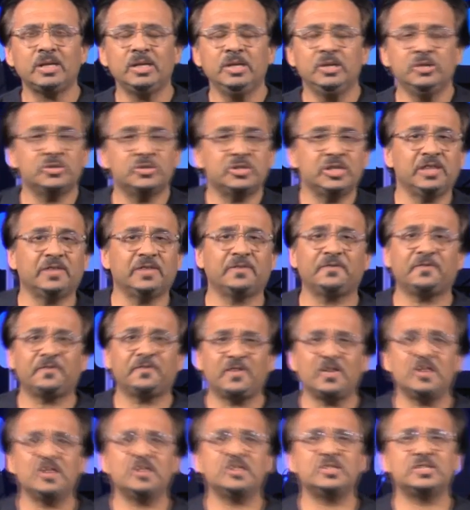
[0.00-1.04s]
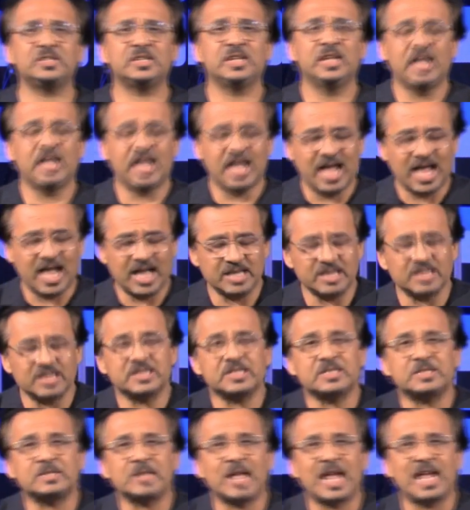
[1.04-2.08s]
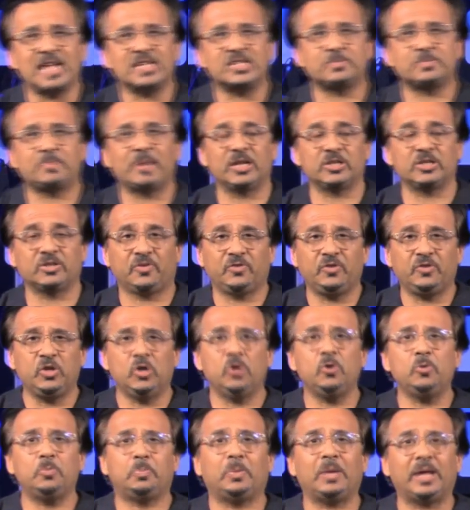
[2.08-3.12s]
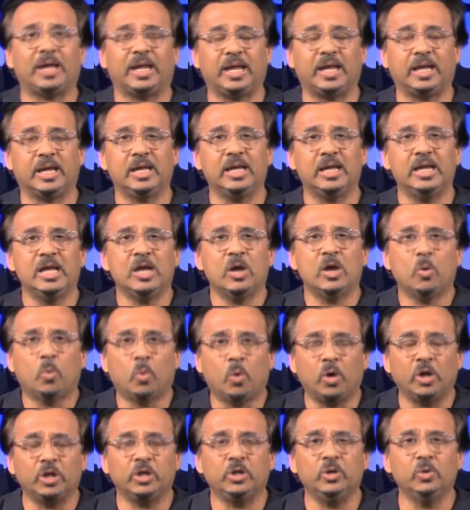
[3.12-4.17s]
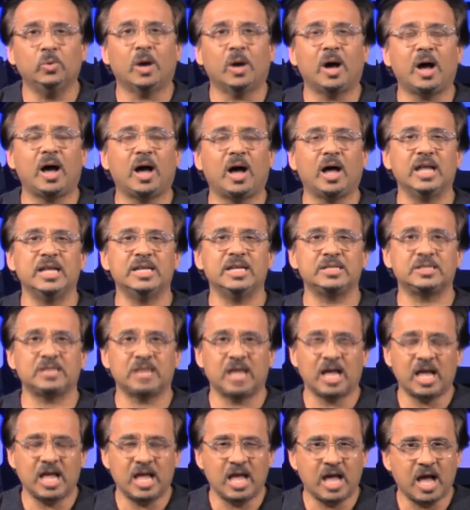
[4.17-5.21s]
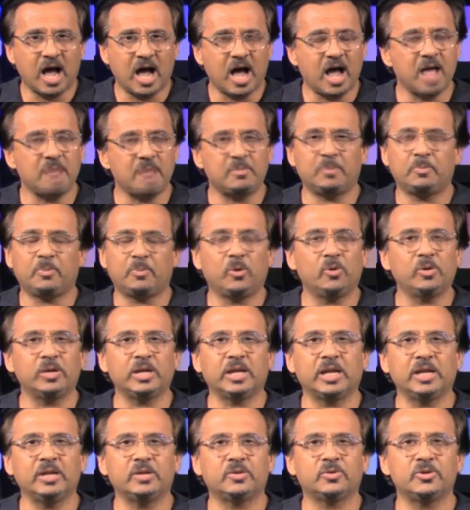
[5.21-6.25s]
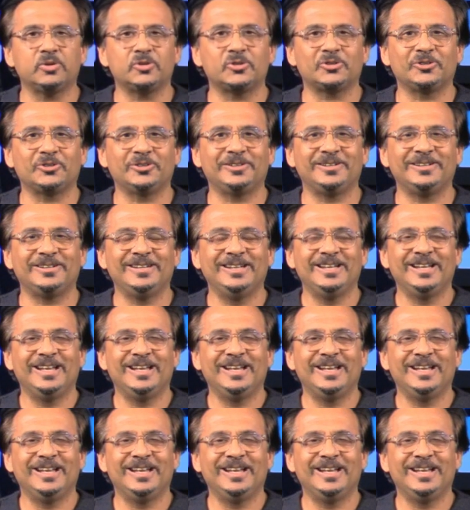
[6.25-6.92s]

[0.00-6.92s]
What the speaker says: You see, the first aspect of you being what you are is, I am a born-again Christian.